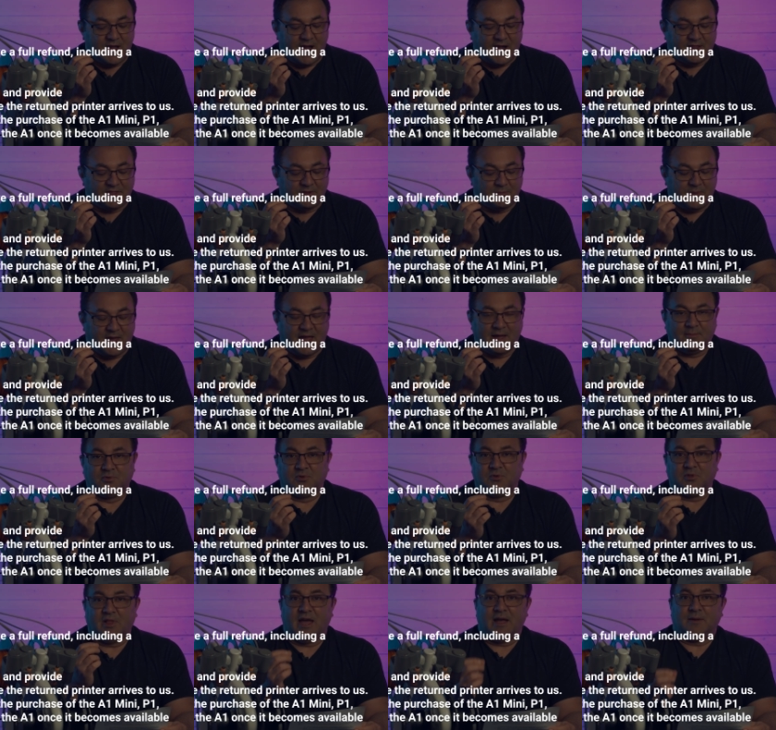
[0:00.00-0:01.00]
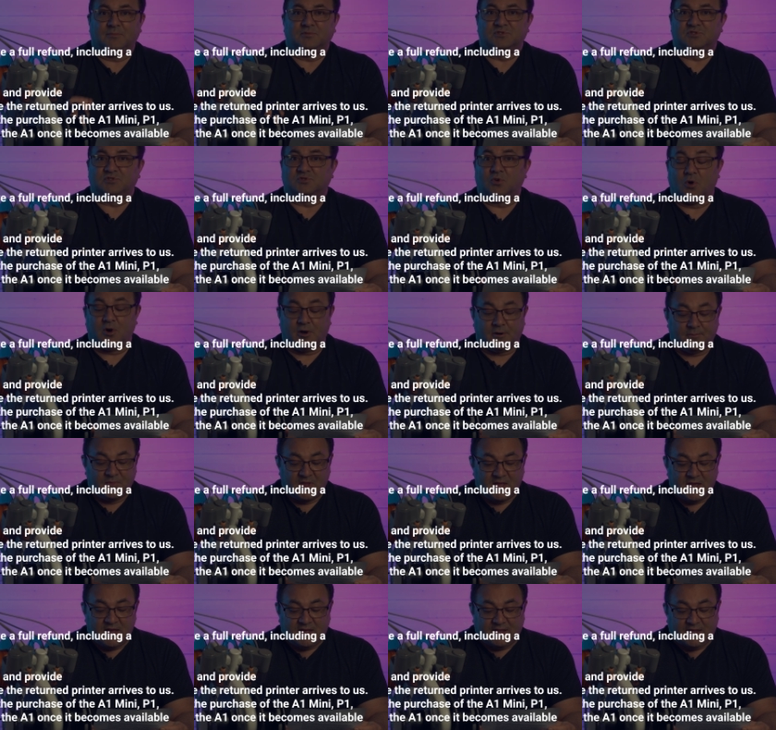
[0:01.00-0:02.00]
on the Bambu Lab store.
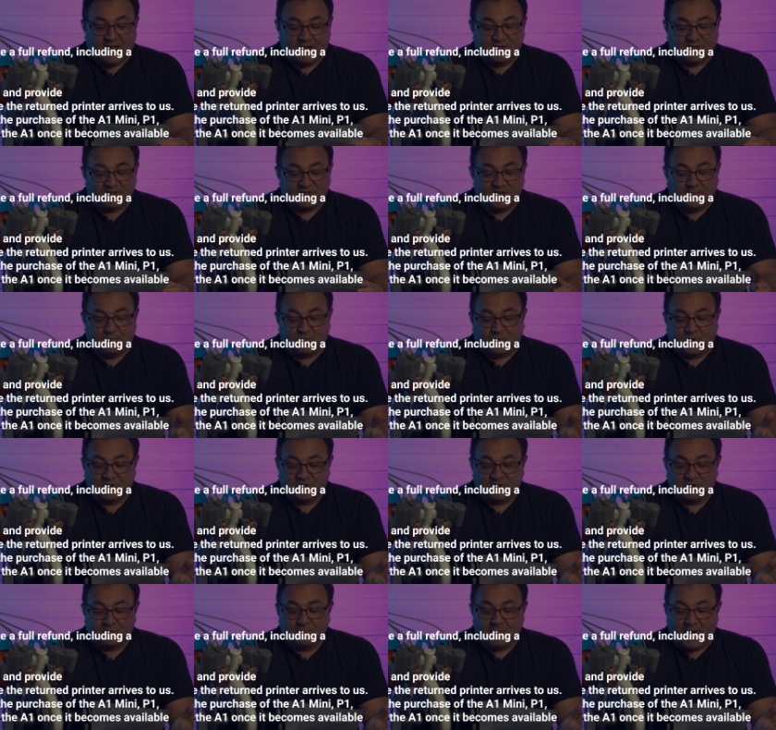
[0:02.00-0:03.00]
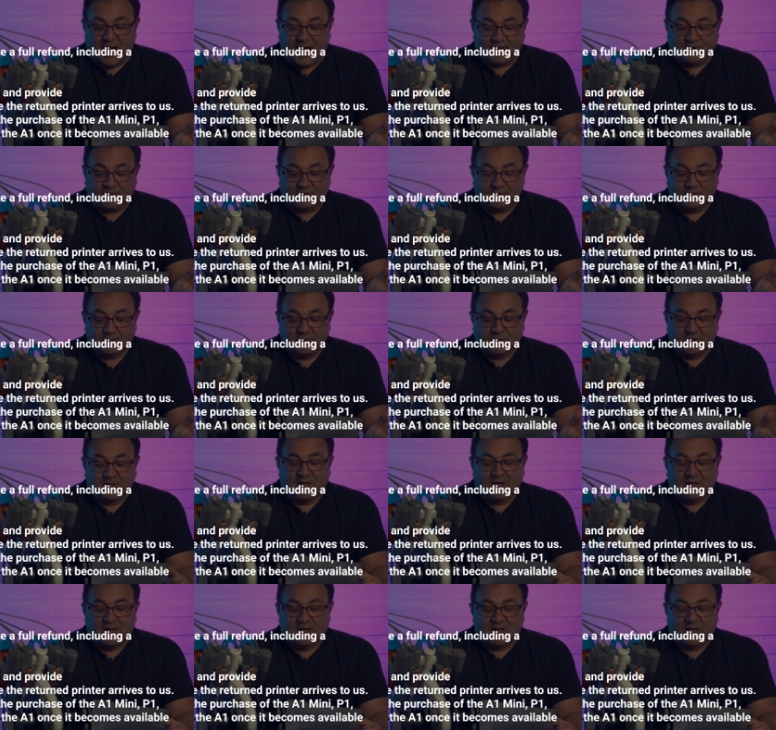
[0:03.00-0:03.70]
Now, just a printer model.